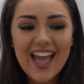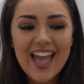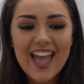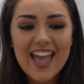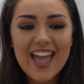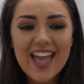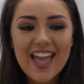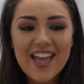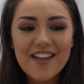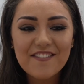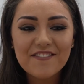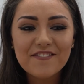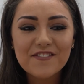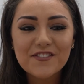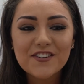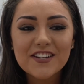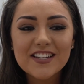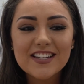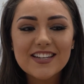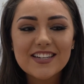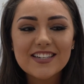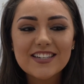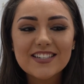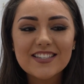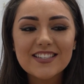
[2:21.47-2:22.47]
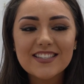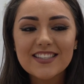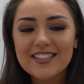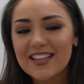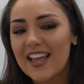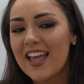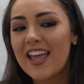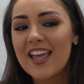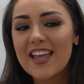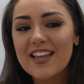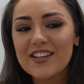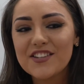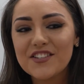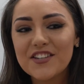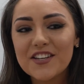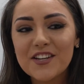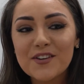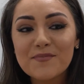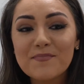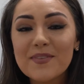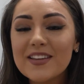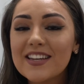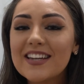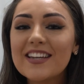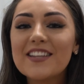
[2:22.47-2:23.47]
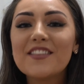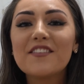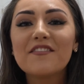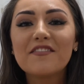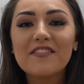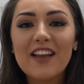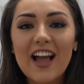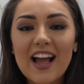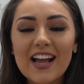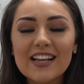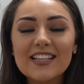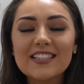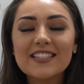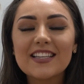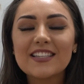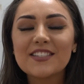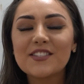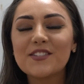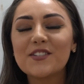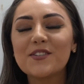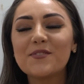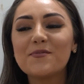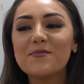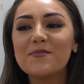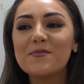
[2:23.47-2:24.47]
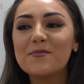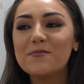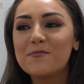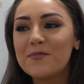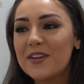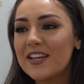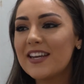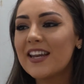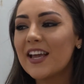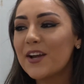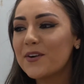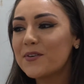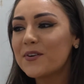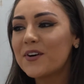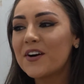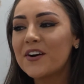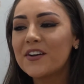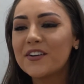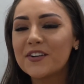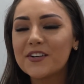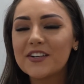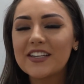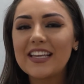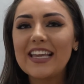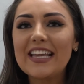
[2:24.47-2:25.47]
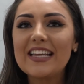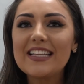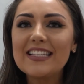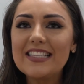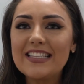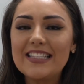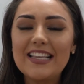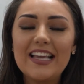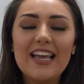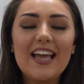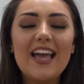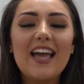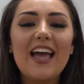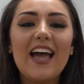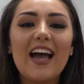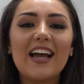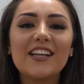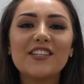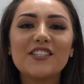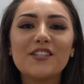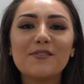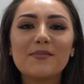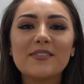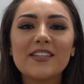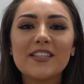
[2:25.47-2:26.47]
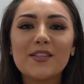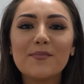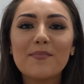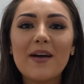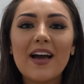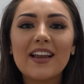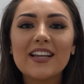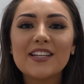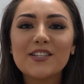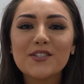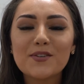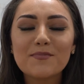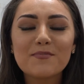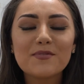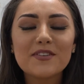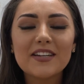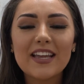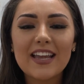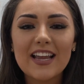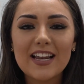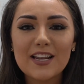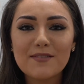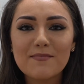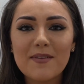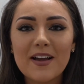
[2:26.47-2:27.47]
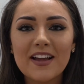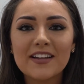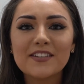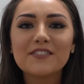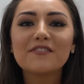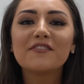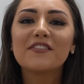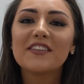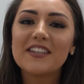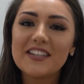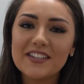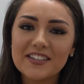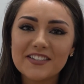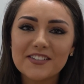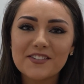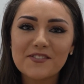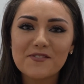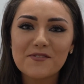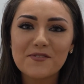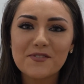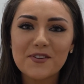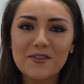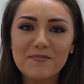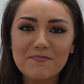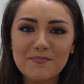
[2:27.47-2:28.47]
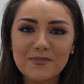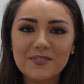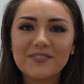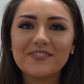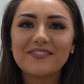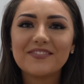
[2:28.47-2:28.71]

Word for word: Uh, for years, uh, she competed in the Fleadhs, as do we now, all her kids. And she was in the Ballintubber Céilí band for years growing up.